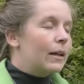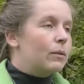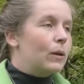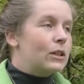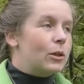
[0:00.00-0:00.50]

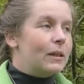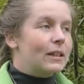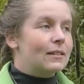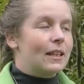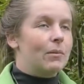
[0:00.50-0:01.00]
We're doing
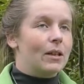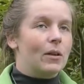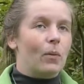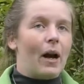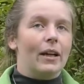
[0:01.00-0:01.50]
the same in
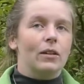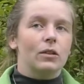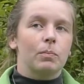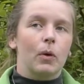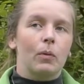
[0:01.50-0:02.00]
the
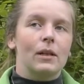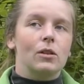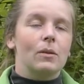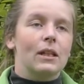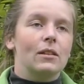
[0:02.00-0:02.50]
wild, but we're
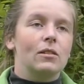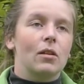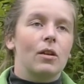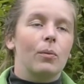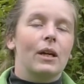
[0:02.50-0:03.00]
doing it
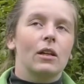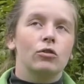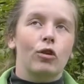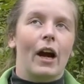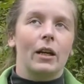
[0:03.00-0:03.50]
so that we can
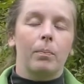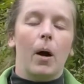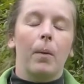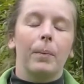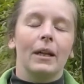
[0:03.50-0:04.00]
track
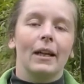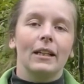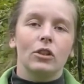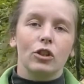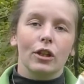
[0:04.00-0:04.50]

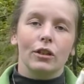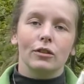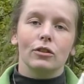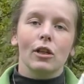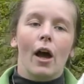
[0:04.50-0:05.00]

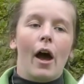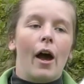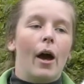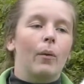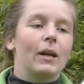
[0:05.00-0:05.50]
populations,
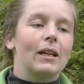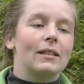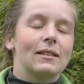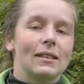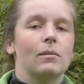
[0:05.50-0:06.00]
we
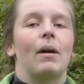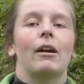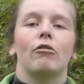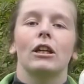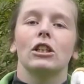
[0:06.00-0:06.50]
can see
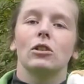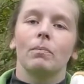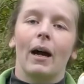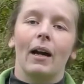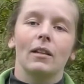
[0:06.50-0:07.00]
migration
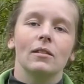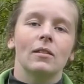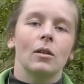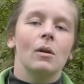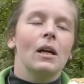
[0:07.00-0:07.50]
patterns.
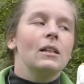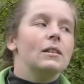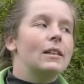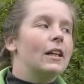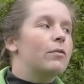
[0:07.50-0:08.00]
So
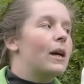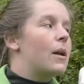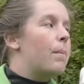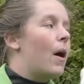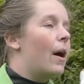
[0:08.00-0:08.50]
say if we had
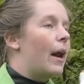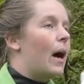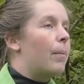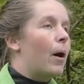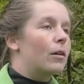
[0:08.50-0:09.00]
a barn
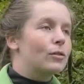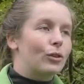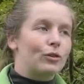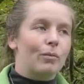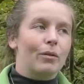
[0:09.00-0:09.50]
owl box
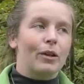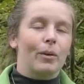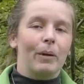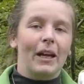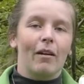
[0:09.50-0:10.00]
or something
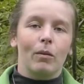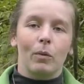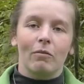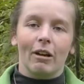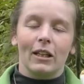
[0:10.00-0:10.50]
up here and
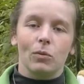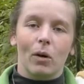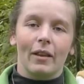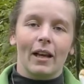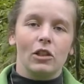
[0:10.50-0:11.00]
we ringed
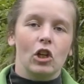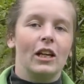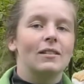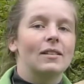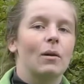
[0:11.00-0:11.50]
one of their
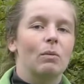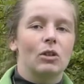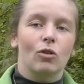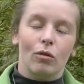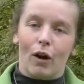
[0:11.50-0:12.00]
chicks and then we
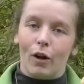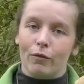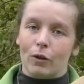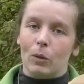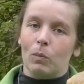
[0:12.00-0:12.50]
saw it
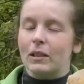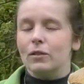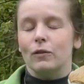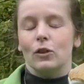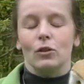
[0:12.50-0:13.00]
over in
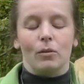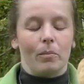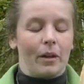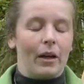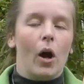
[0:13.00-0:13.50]
Winsford or
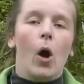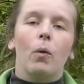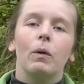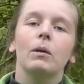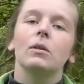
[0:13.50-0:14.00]
something,
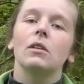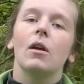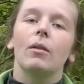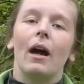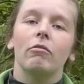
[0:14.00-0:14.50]
we would
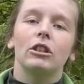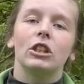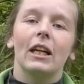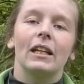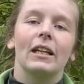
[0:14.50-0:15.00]
know that
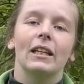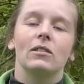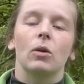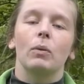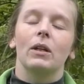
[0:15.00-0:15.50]
originated here,
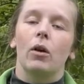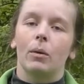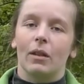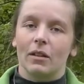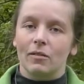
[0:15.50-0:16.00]
so we know
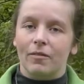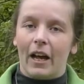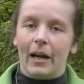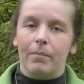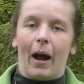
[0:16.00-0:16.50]
its
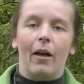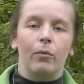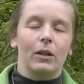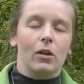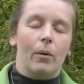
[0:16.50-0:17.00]
flight path,
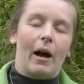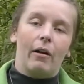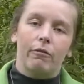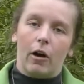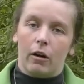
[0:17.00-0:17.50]
we'd know
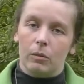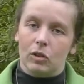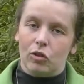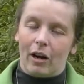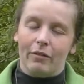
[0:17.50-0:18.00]
how far it
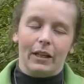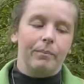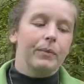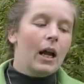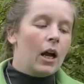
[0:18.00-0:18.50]
was travelling.
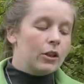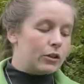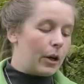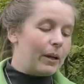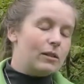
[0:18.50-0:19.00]

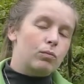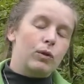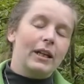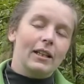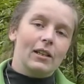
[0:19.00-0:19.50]
So it's
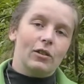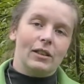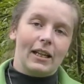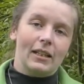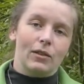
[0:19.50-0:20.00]
really good
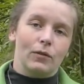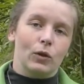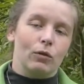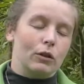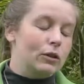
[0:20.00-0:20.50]
data
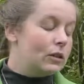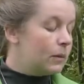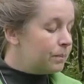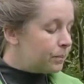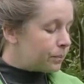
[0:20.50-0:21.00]
for us
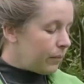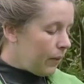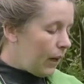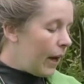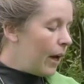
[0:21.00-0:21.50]

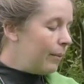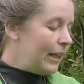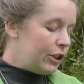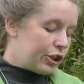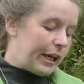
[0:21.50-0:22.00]

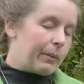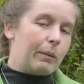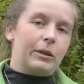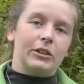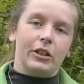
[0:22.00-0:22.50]
each year
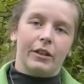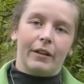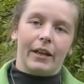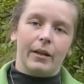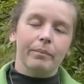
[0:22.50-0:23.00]
when we
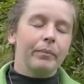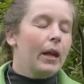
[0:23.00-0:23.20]
survey them.